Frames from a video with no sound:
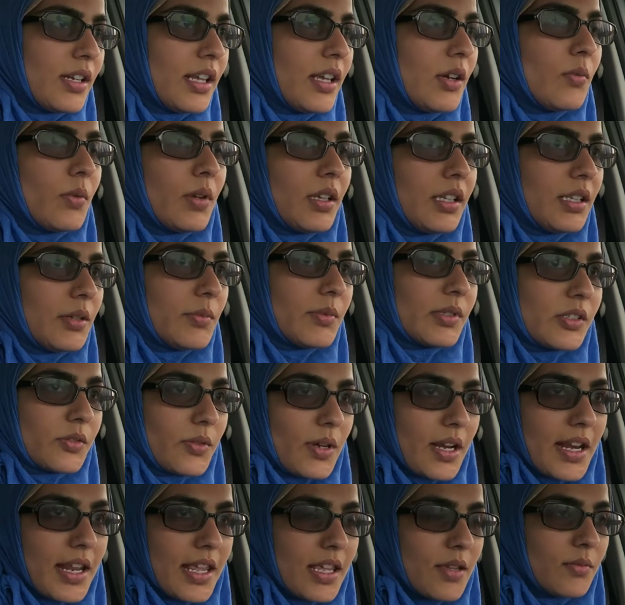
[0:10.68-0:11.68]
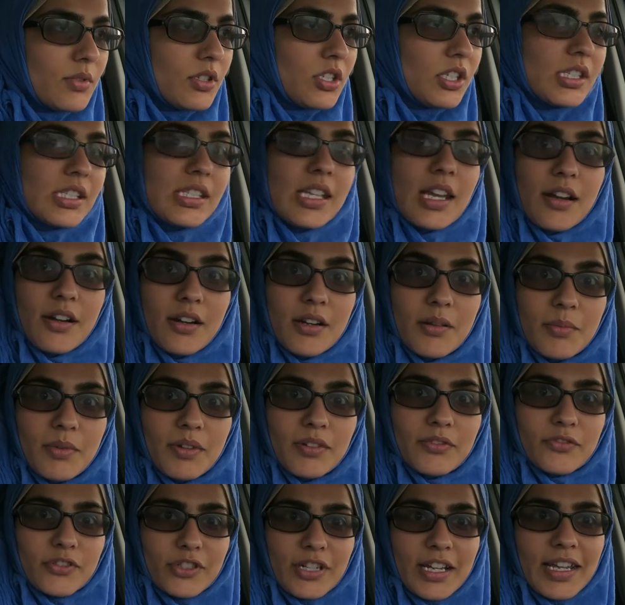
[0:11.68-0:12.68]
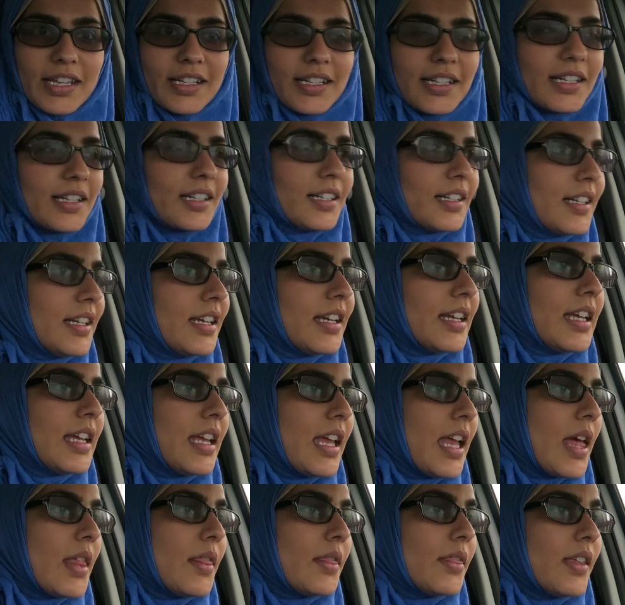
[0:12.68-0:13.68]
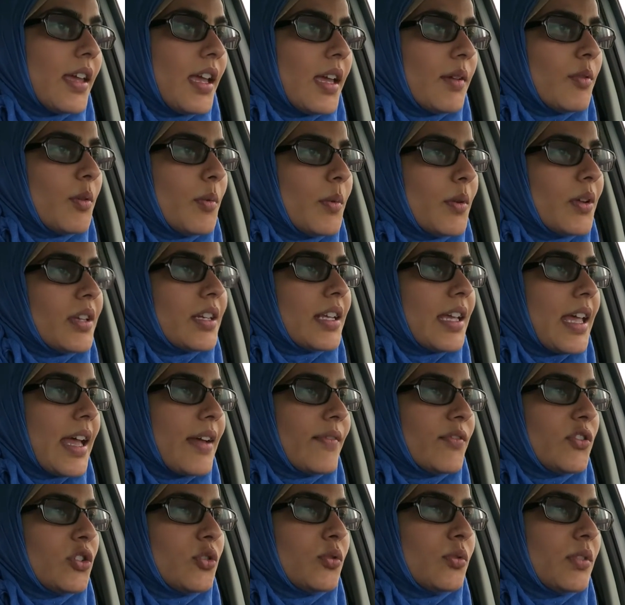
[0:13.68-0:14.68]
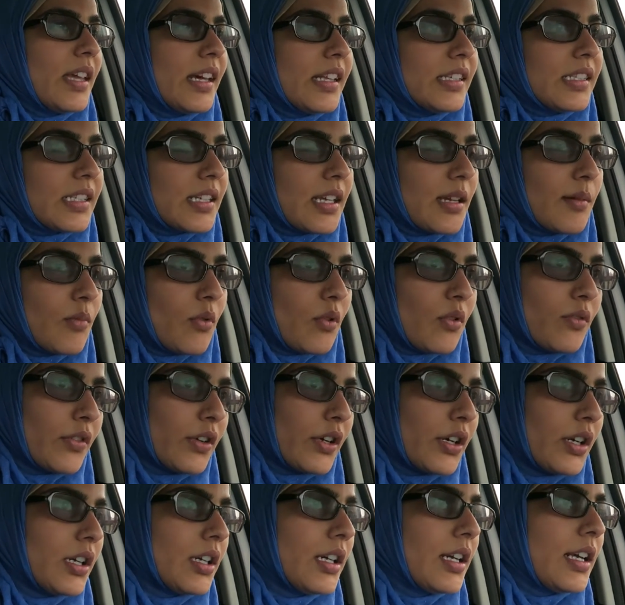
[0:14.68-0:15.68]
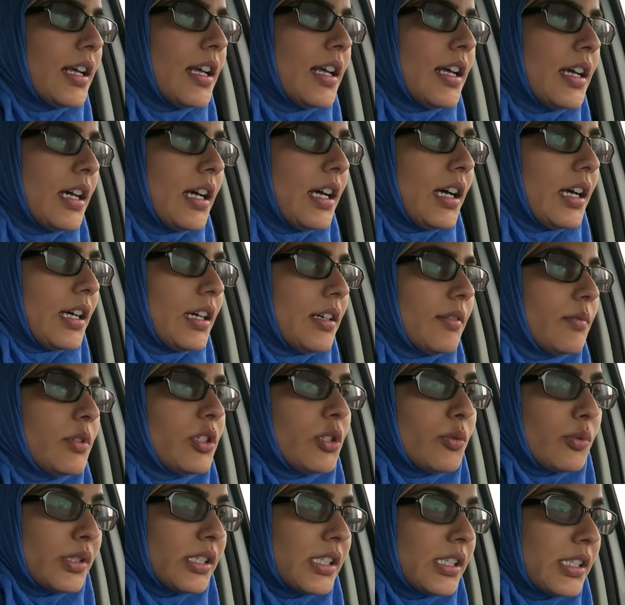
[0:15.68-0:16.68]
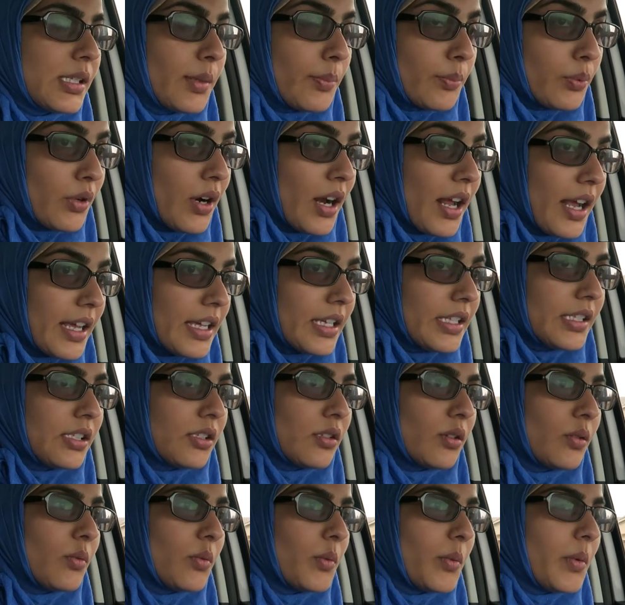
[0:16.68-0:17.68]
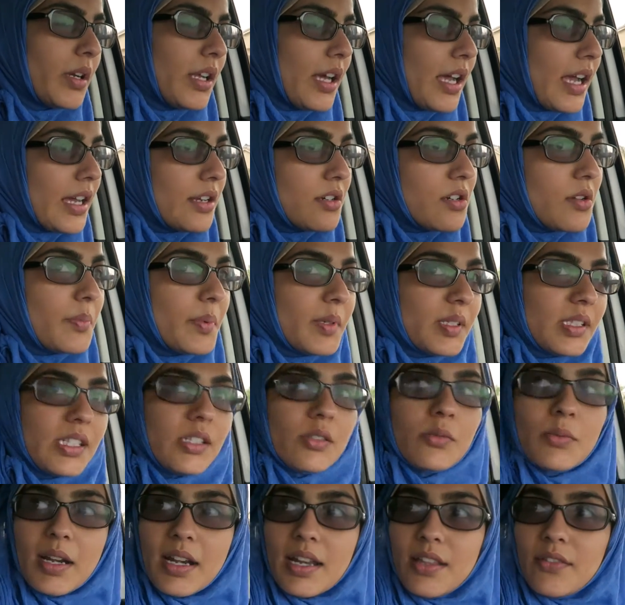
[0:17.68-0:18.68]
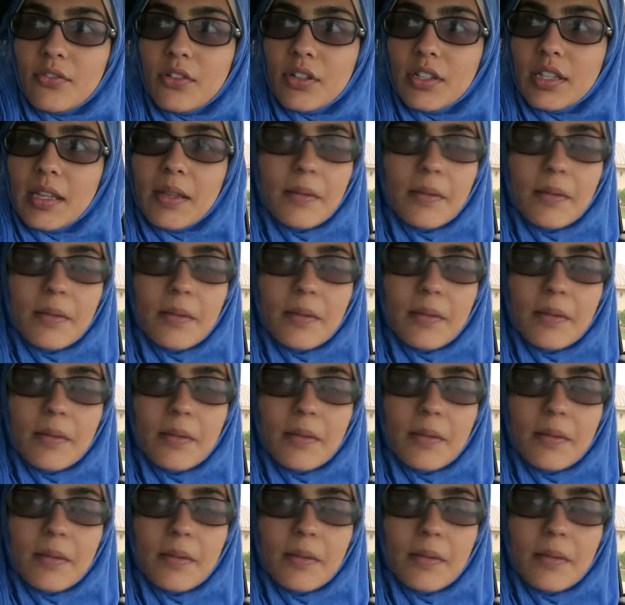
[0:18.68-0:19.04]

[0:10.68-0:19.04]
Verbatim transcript: today. Well, it was raining, which is terrible for henna. And then we were gonna have two guests come over, uh, which was a surprise, so we were not 100% ready for